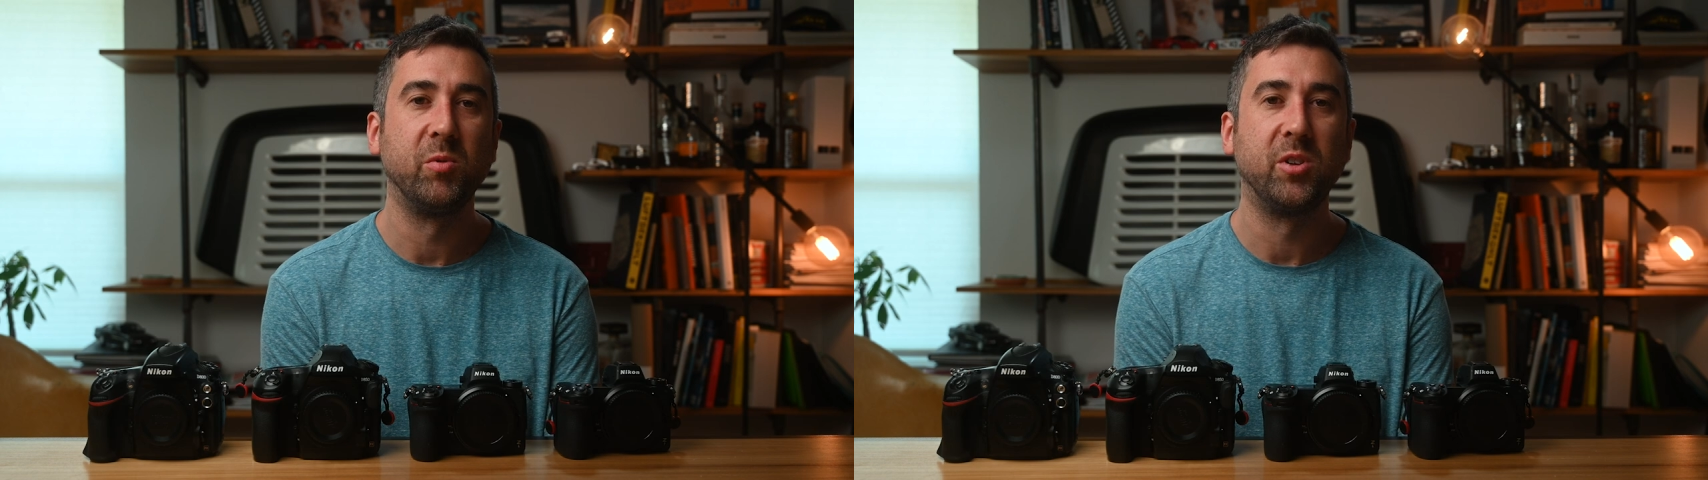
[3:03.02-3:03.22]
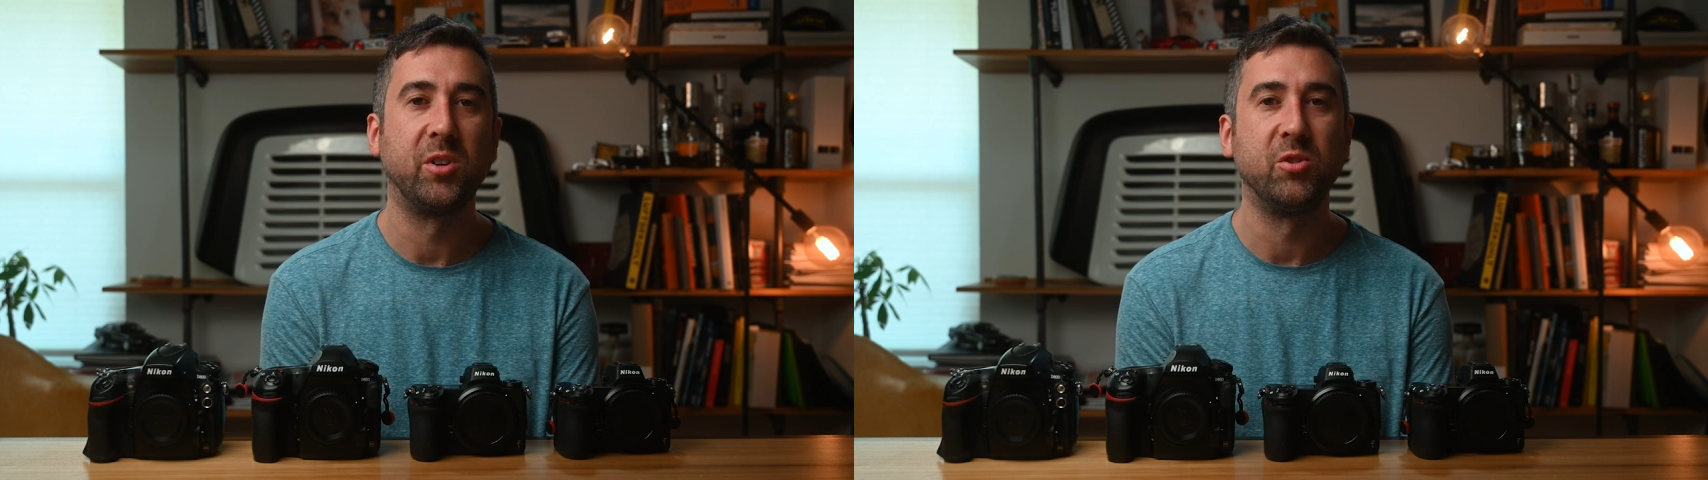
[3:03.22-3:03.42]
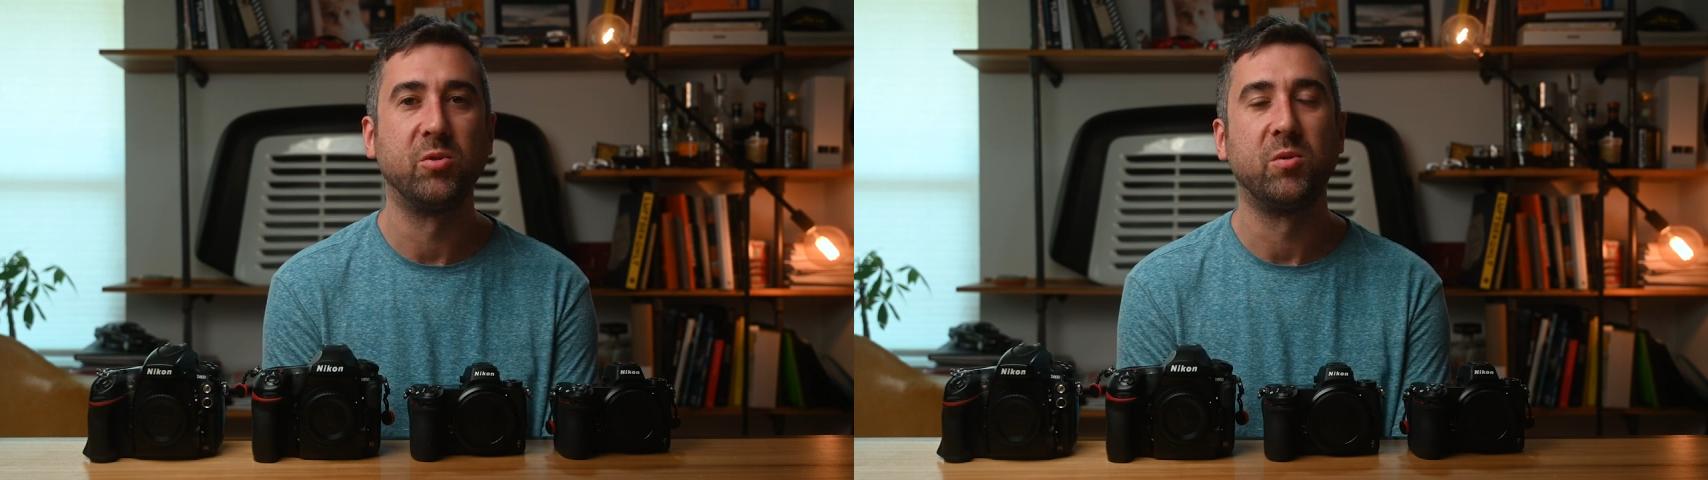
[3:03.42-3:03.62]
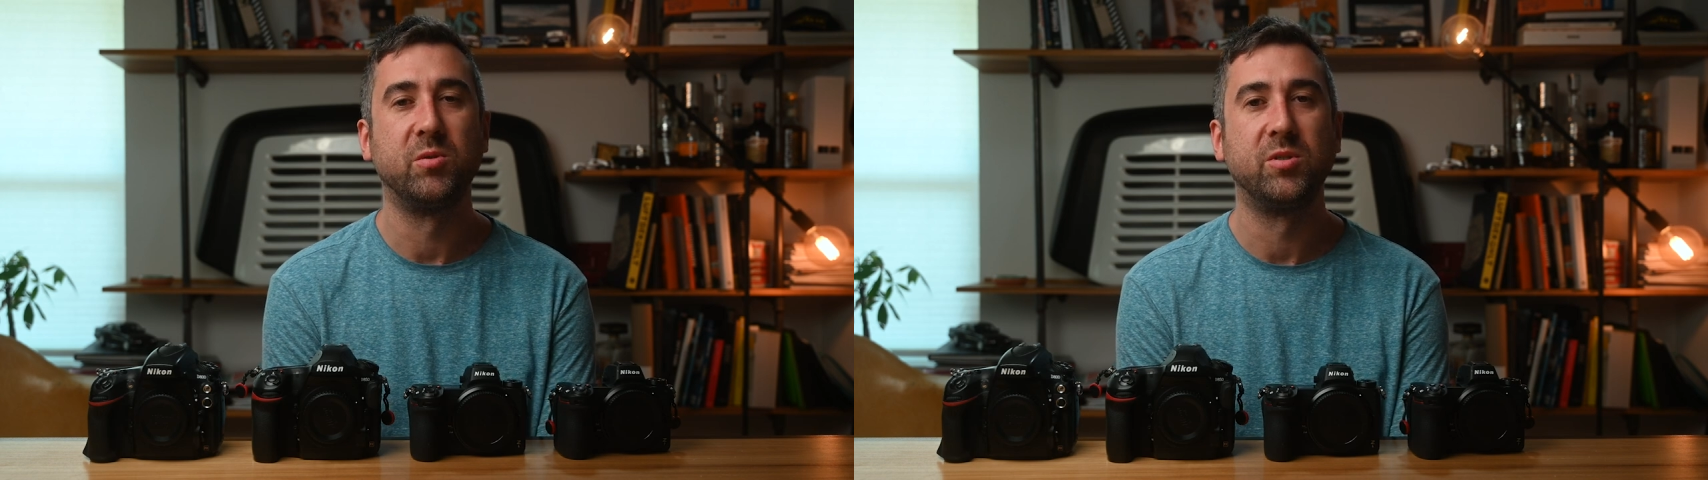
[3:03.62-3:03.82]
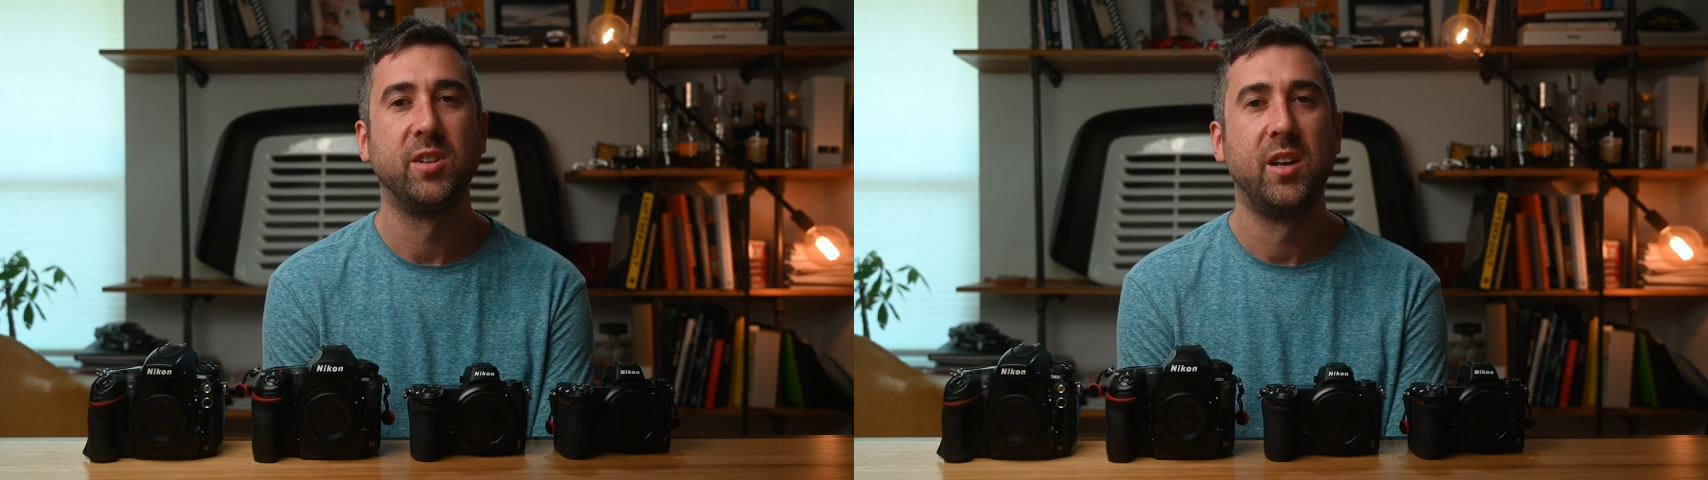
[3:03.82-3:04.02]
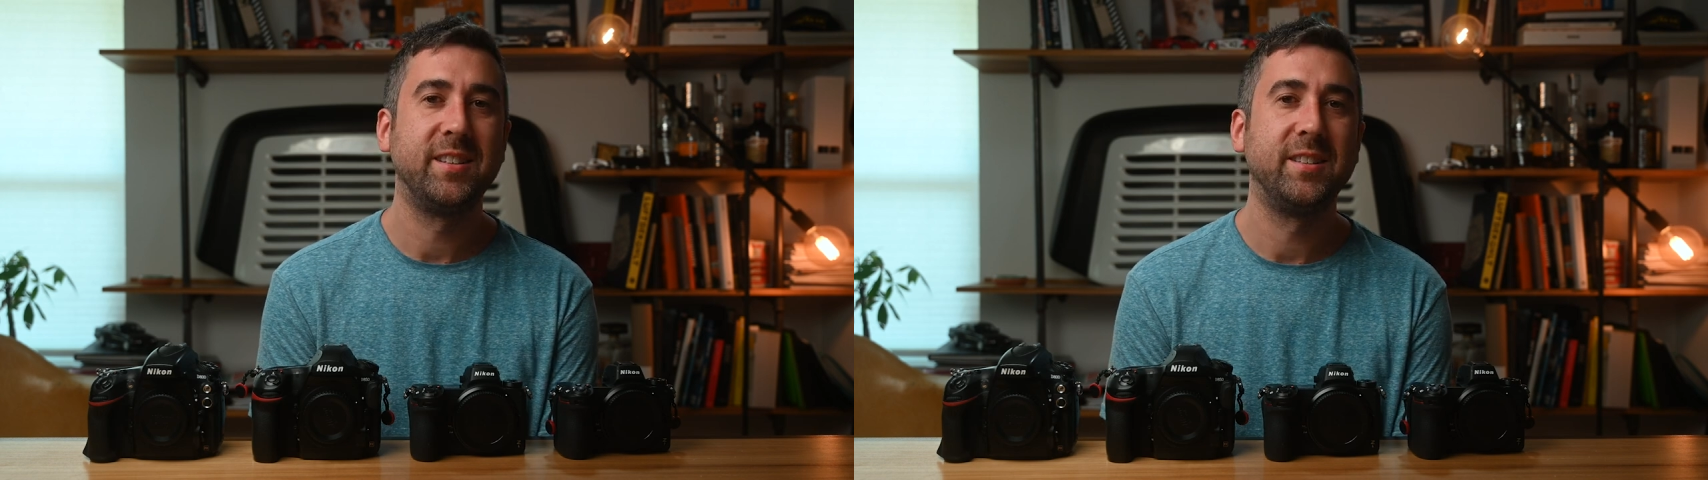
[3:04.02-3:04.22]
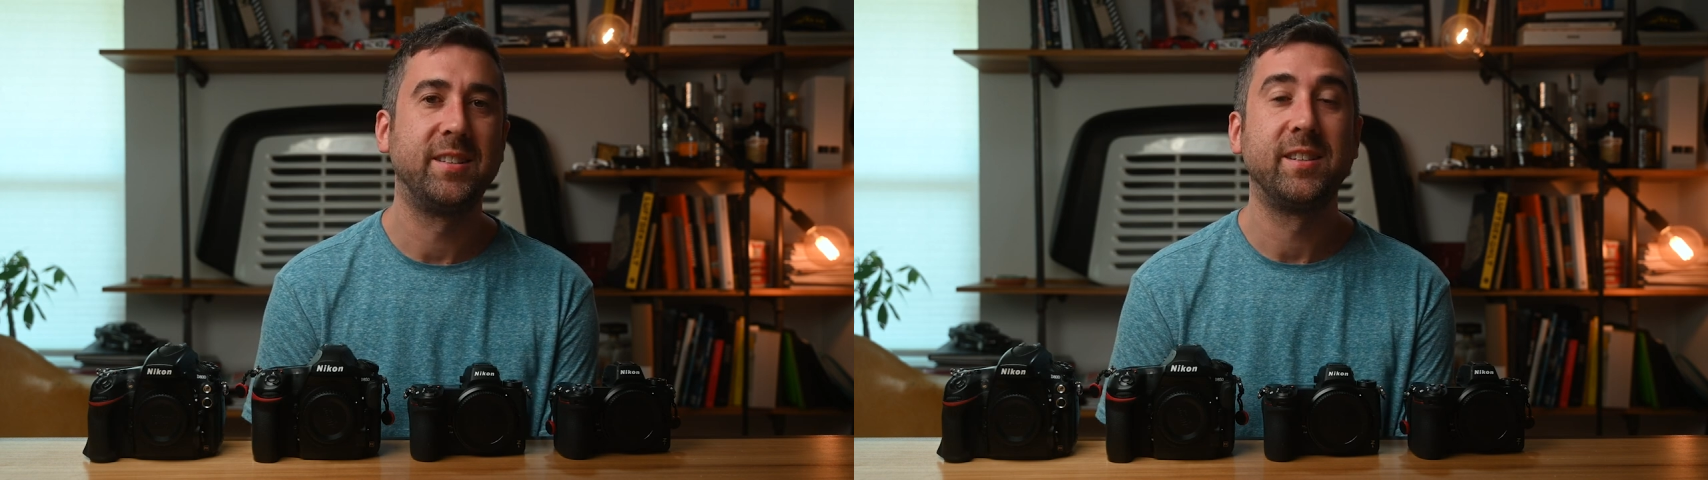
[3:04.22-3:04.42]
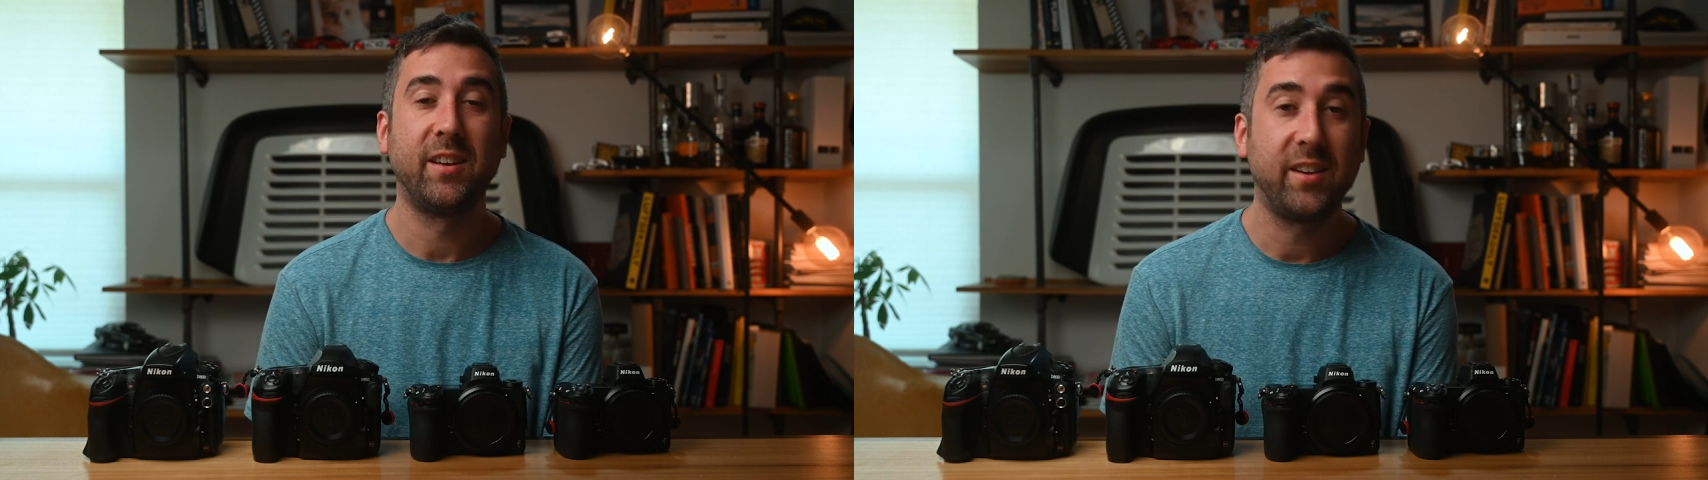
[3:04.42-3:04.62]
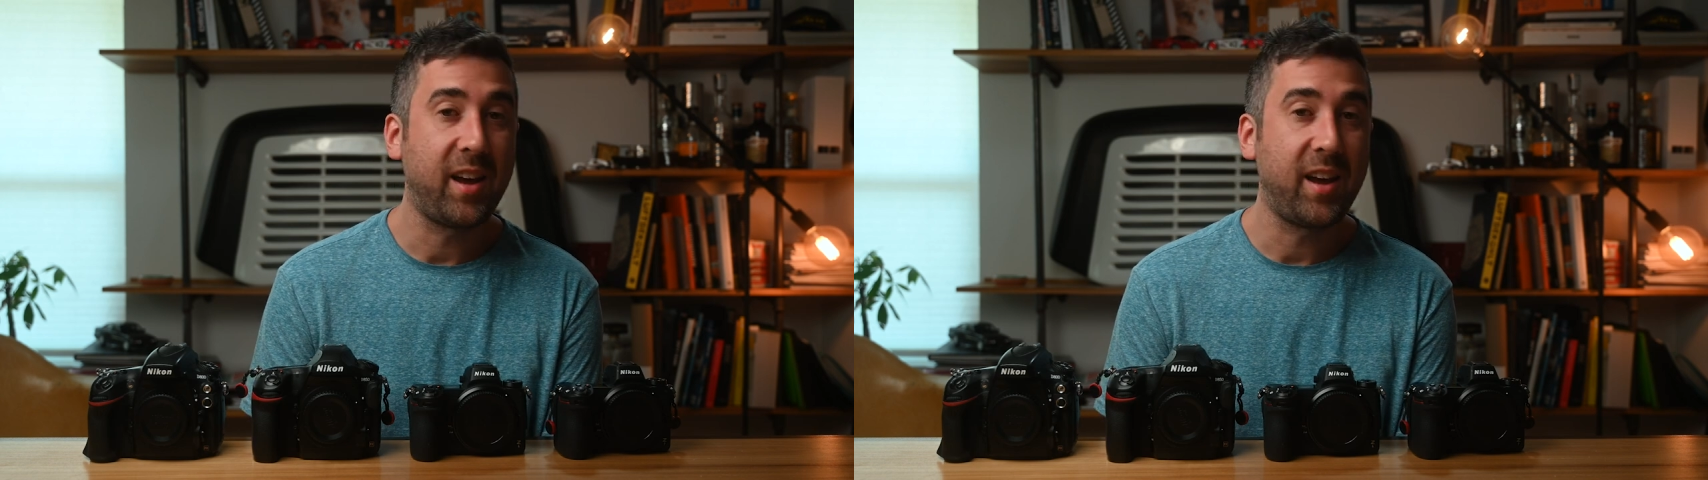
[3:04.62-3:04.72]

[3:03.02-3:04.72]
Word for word: with the controls. Since I like